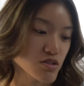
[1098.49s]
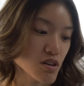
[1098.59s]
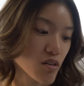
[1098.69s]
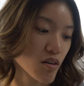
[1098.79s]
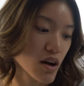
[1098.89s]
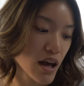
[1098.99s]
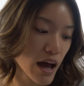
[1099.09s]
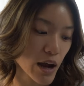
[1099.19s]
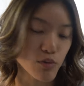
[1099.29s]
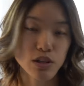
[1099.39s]
So
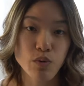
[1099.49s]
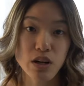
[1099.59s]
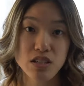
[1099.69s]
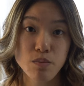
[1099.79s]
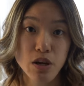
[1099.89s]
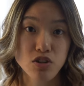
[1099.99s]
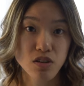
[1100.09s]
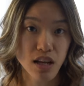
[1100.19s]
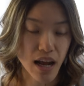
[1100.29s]
I really wanted to make sure that I